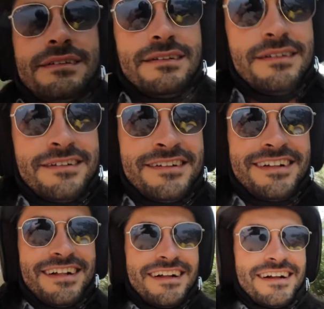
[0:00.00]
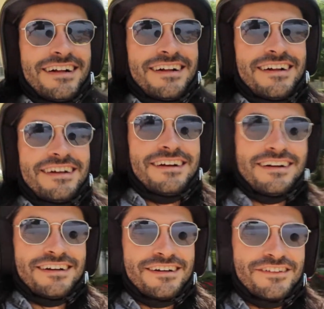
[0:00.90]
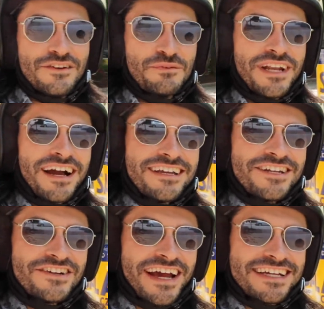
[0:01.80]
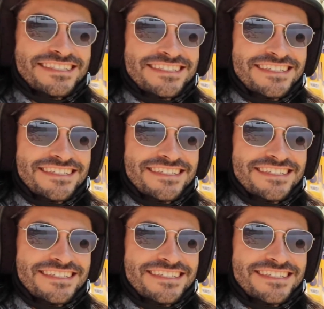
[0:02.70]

Crash. Try not to this time. We're not gonna crash.